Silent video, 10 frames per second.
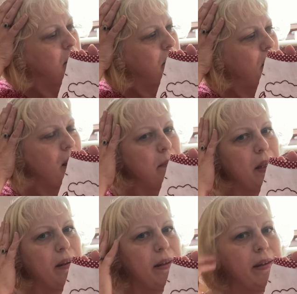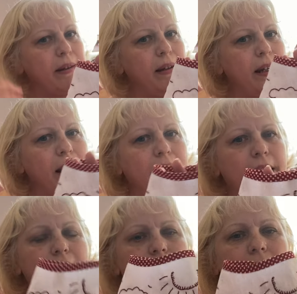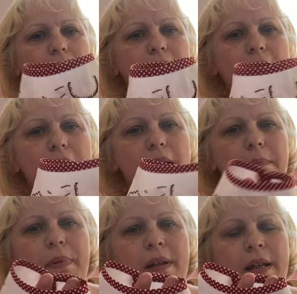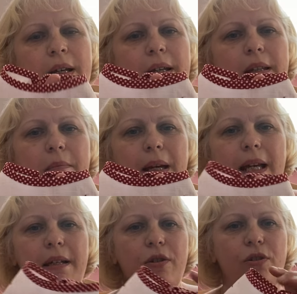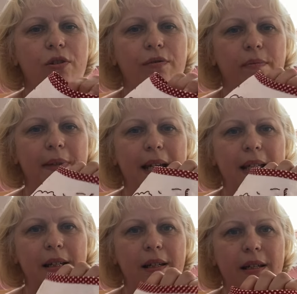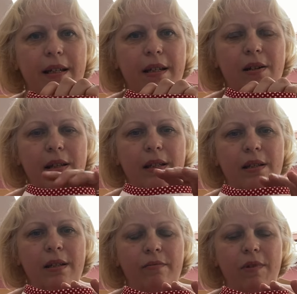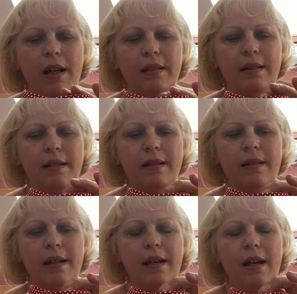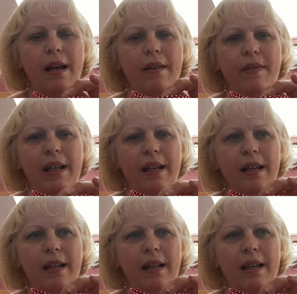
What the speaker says: bi-monthly club that Mandy Shaw from Dandelion Designs runs. I think